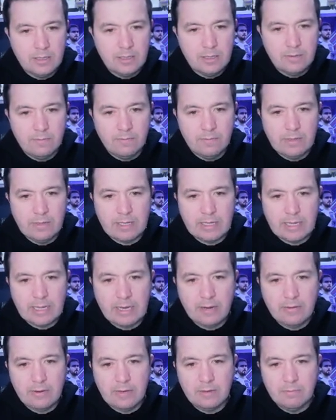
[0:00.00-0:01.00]

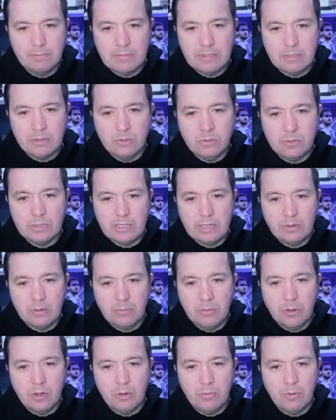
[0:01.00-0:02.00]
Valakari loses out the
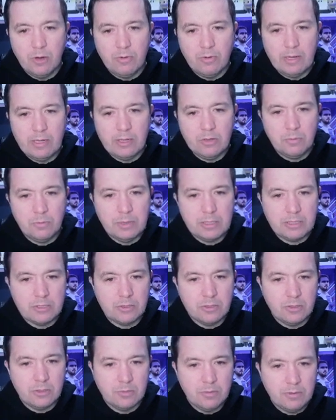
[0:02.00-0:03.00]
ball, but Aurelio picks it
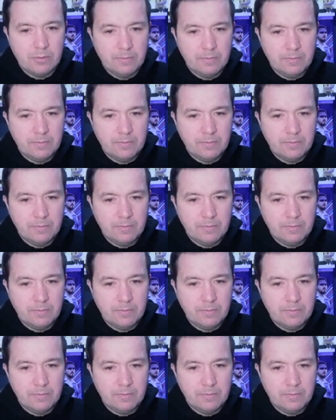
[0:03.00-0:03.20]
up.